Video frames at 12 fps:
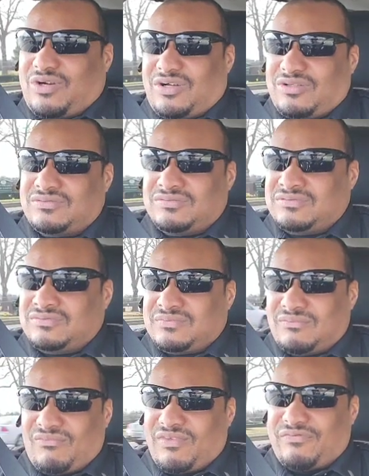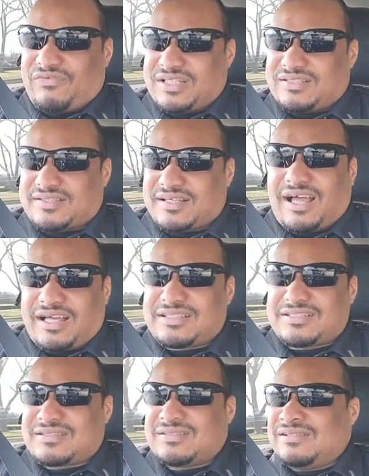well, if he
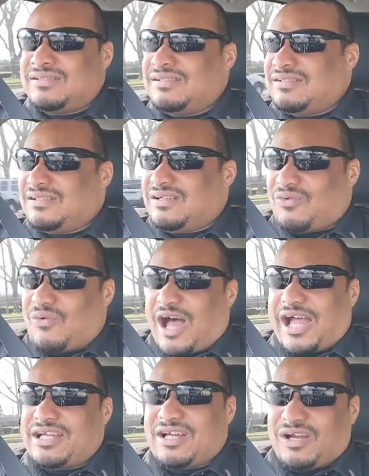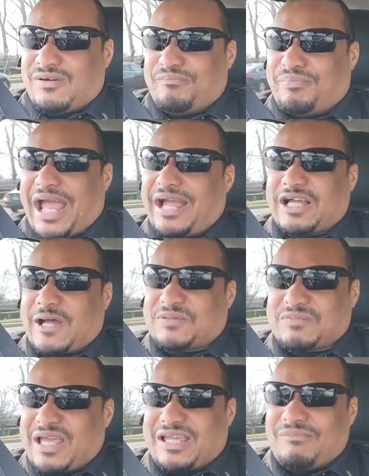sucks, why are
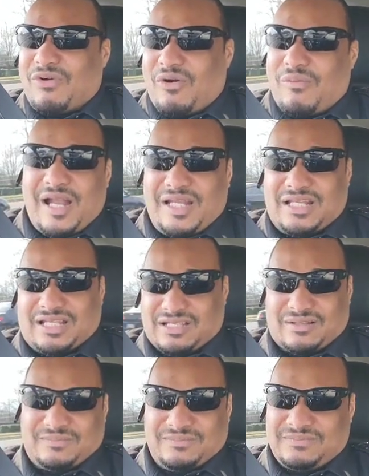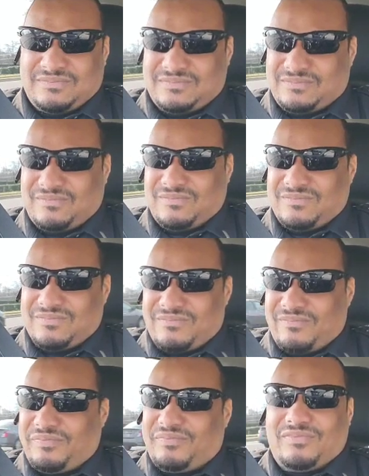backups making more money than him?
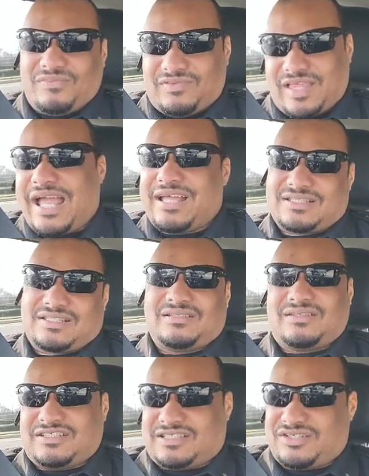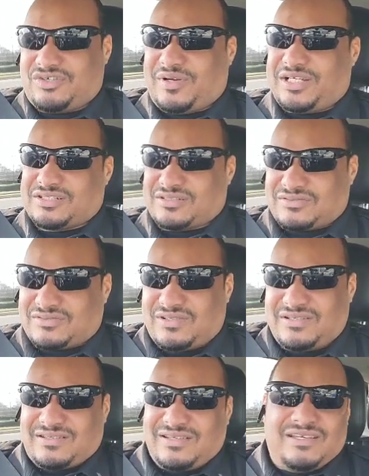That's the situation.
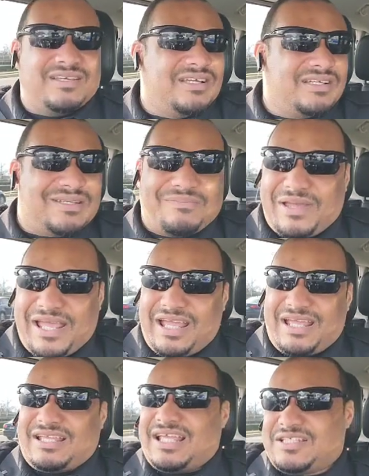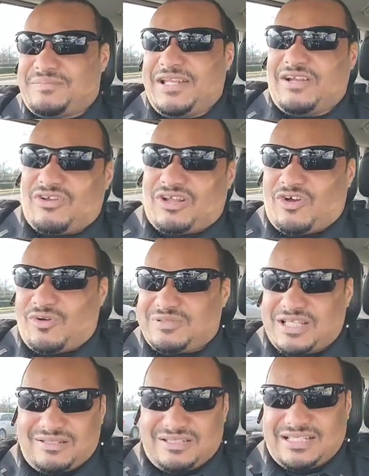The man has been on a home
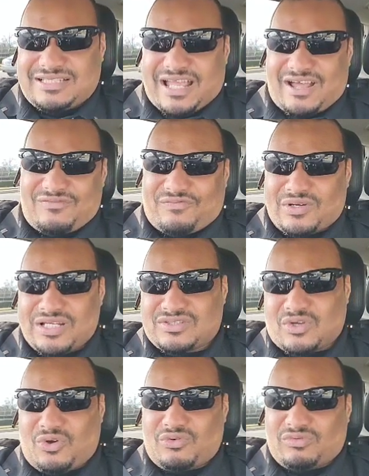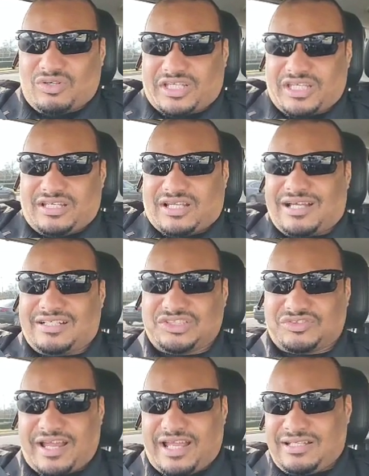team discount for his whole rookie
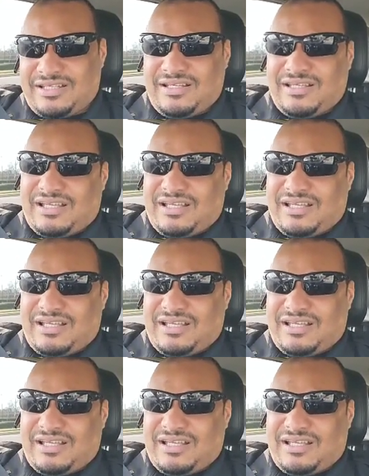contract